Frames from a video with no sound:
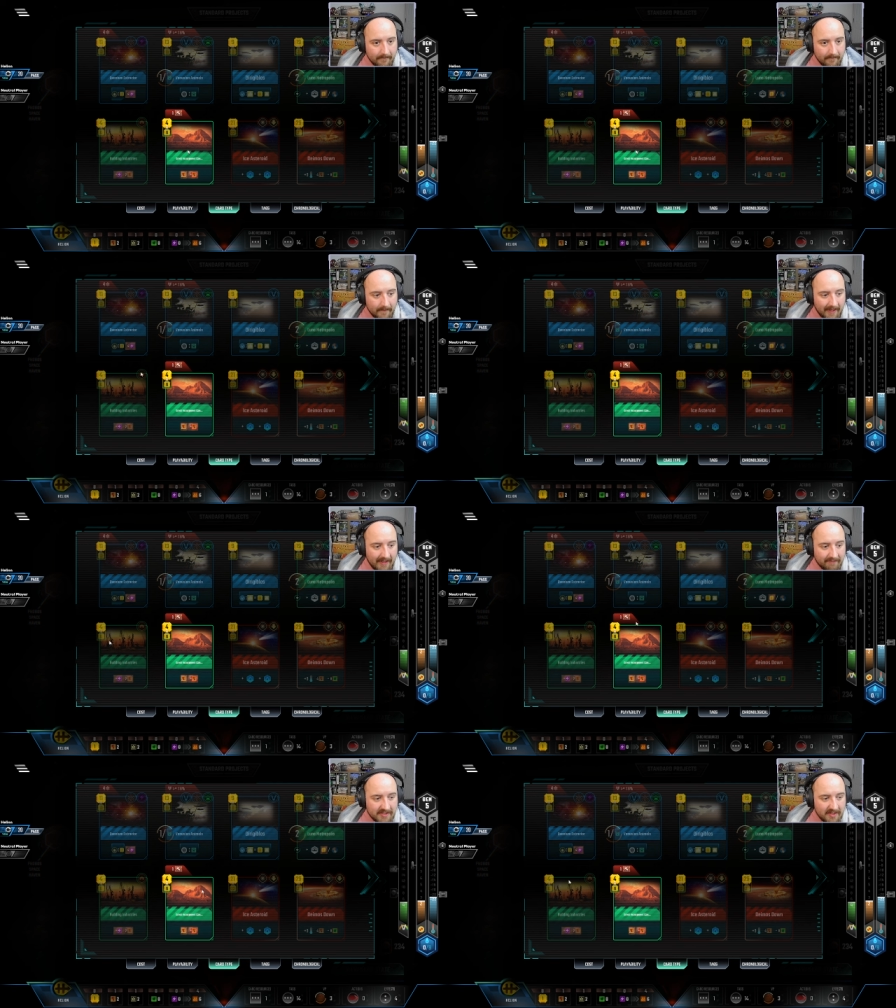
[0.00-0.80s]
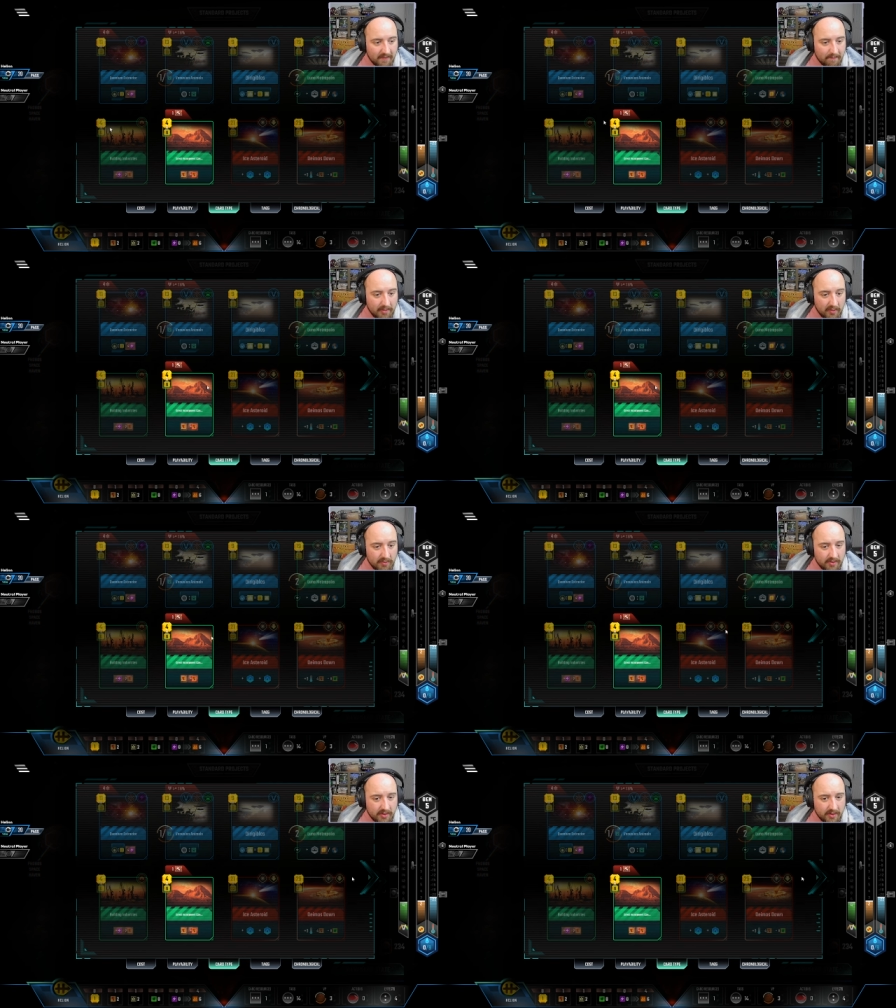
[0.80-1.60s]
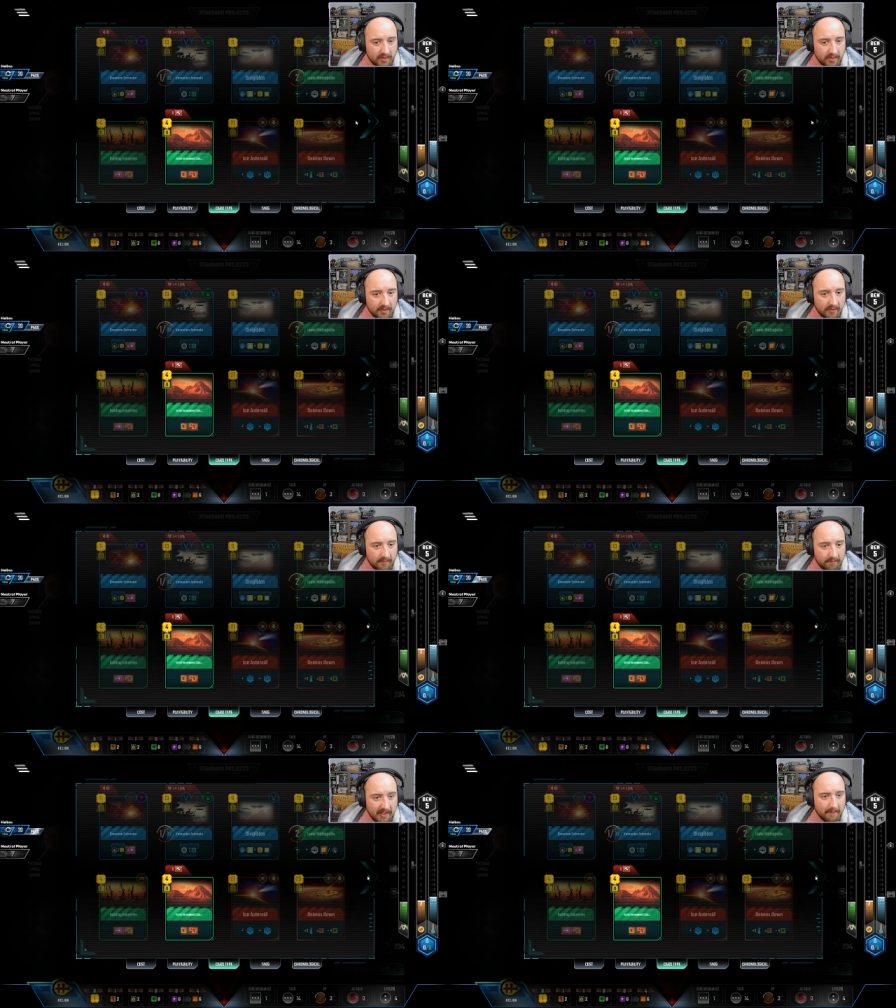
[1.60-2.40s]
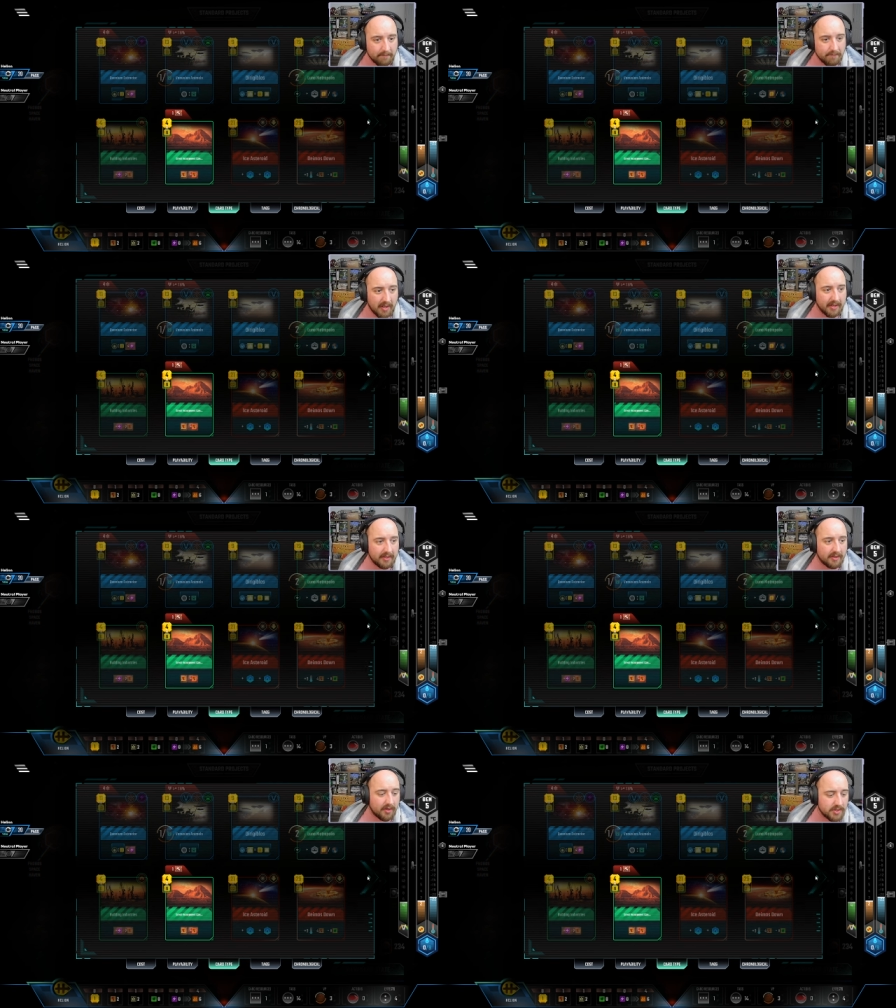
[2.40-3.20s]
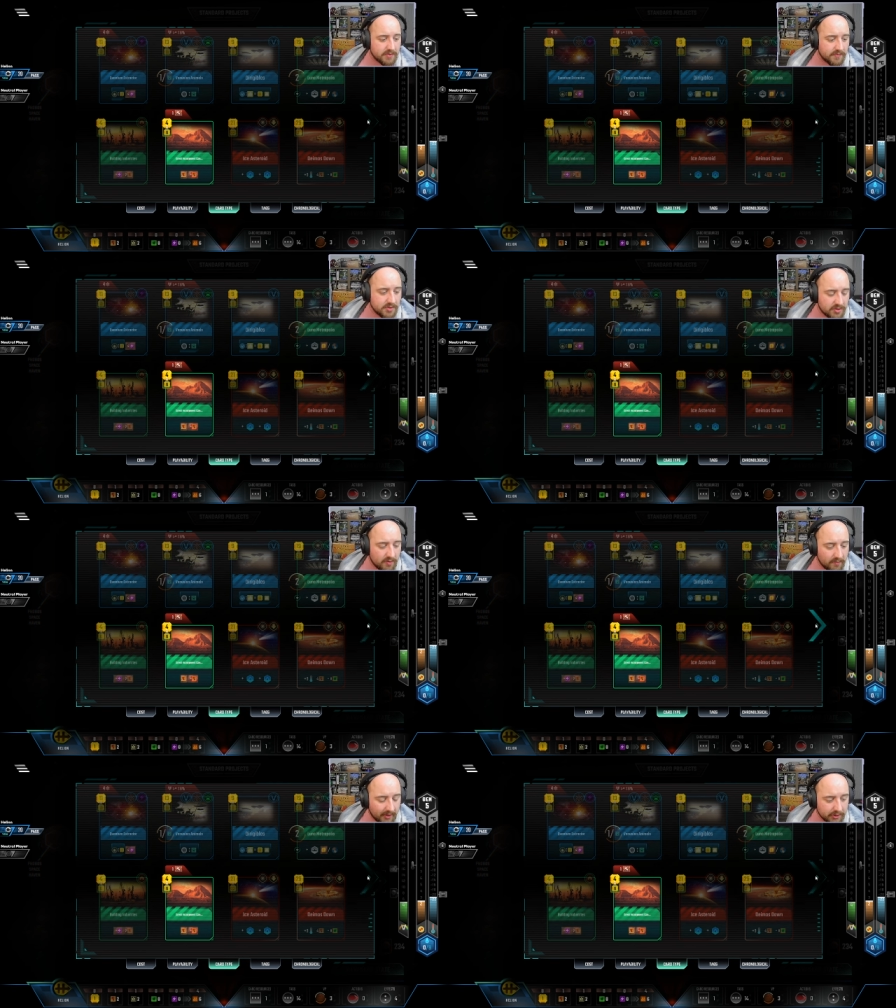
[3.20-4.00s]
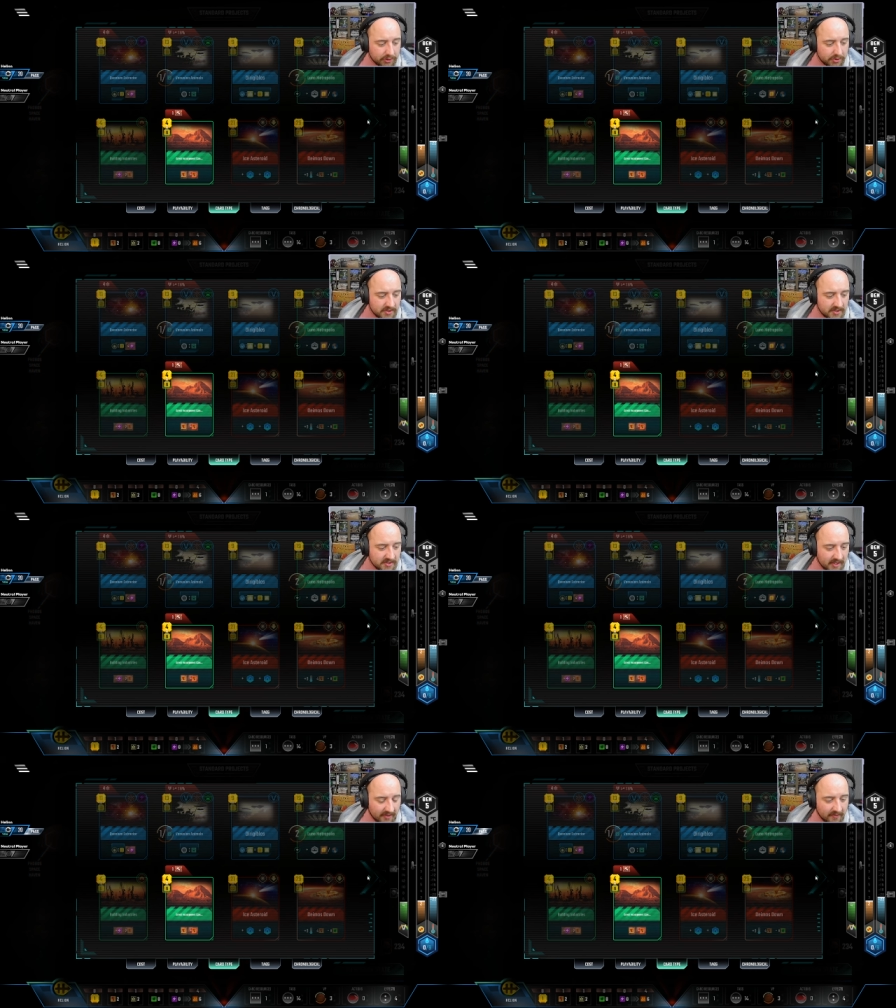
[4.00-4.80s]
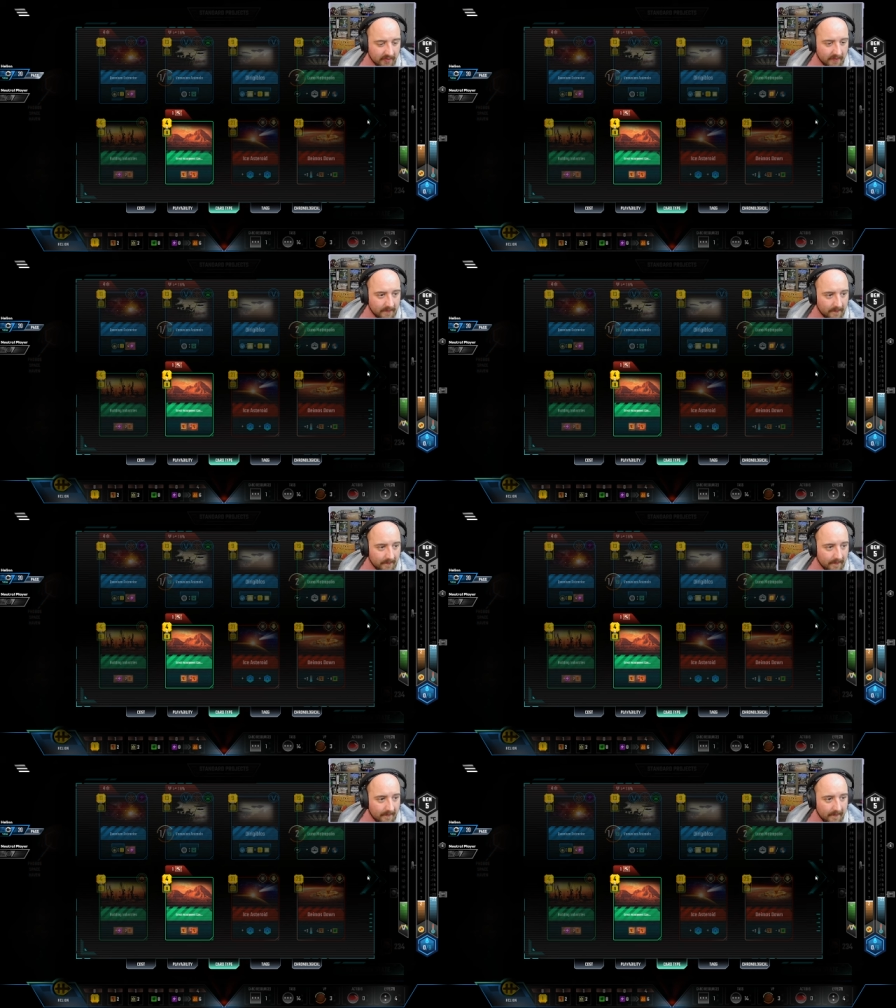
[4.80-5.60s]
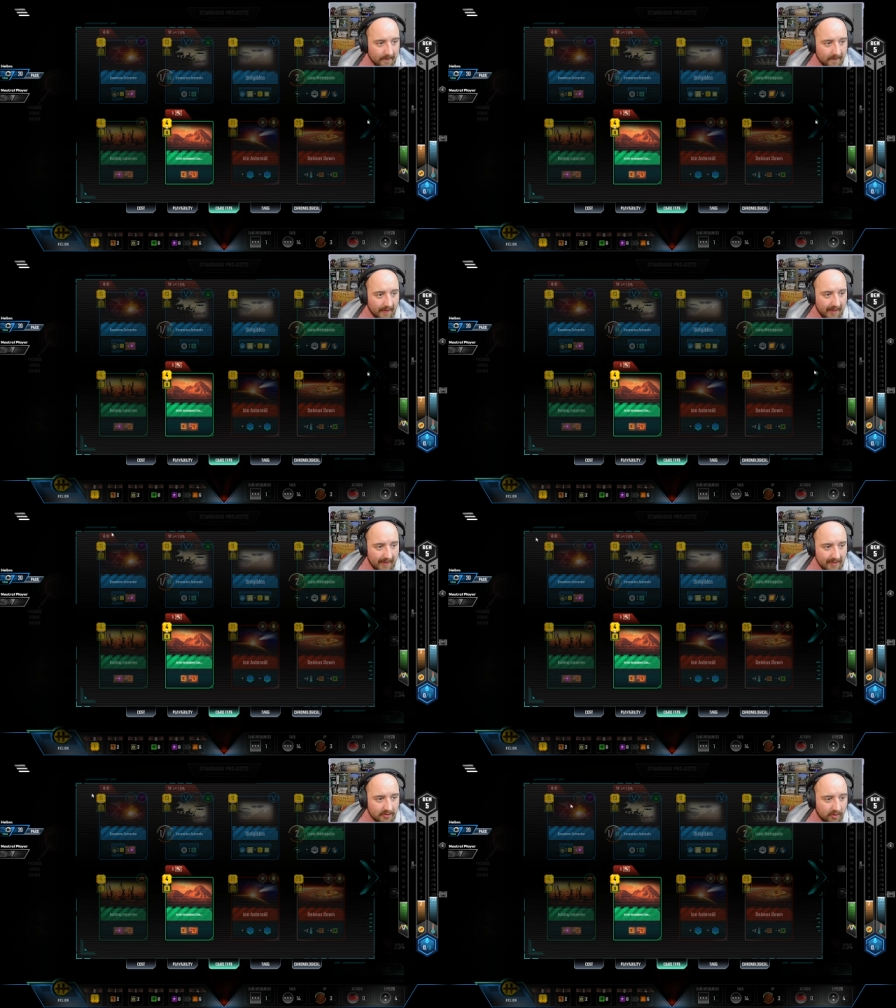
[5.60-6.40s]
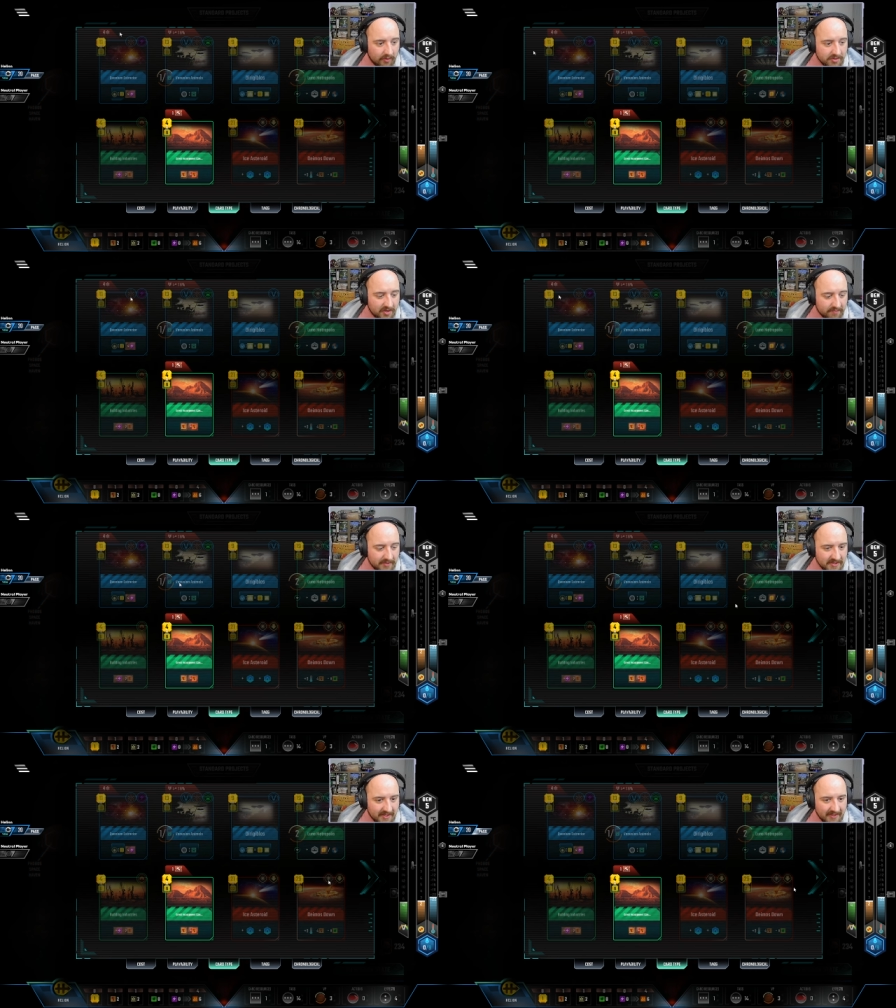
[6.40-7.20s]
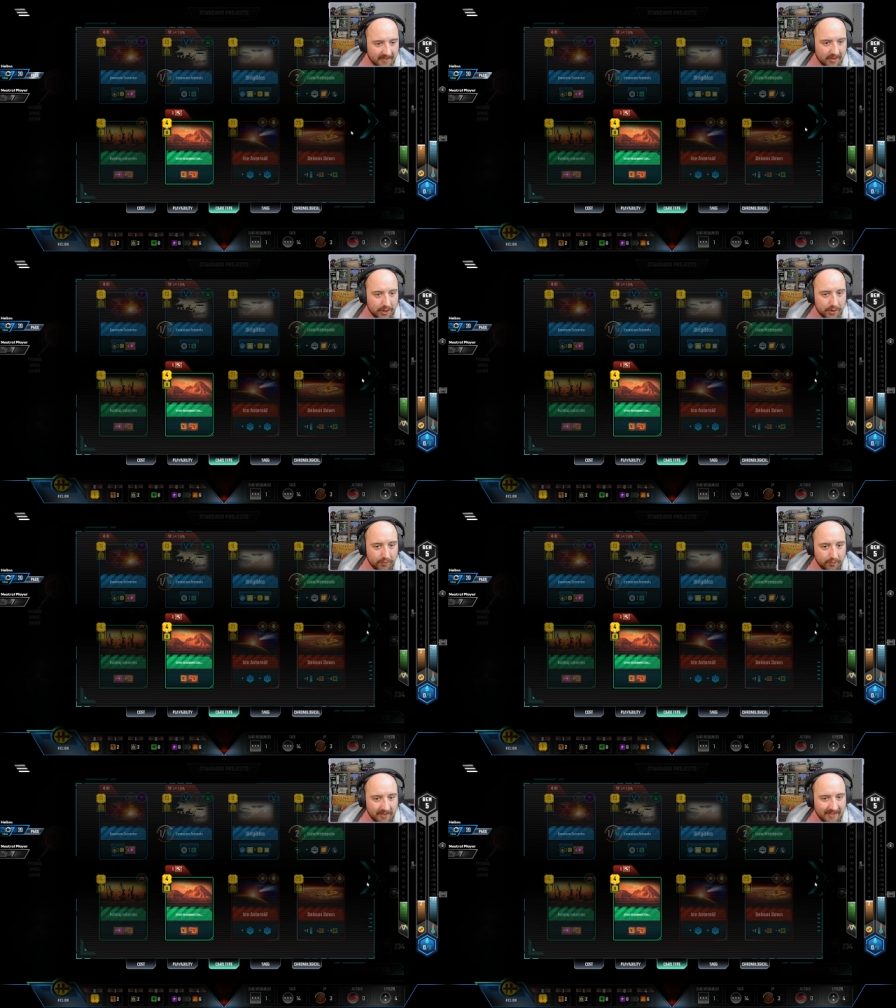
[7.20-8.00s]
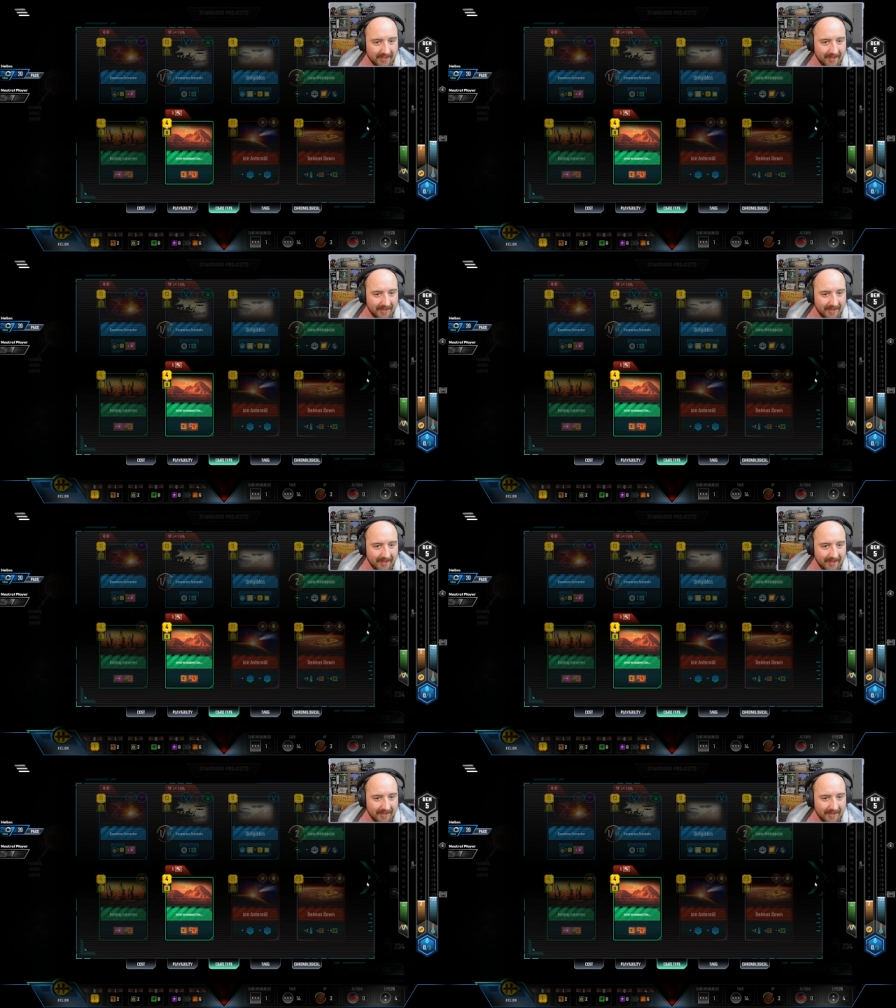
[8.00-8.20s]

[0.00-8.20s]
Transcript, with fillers: I'd have to sell both? Man, I'm buying cards for so much just to cycle. $8 off means I need $3.